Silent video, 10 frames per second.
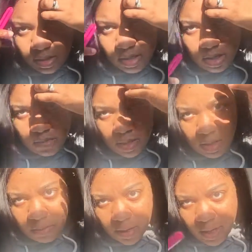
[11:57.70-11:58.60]
turn them
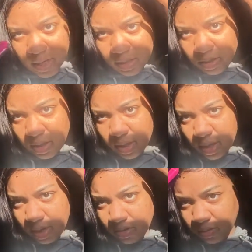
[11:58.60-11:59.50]
into place so that
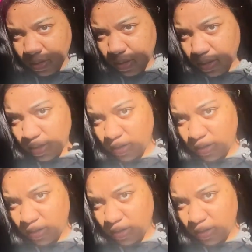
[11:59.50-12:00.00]
they don't look,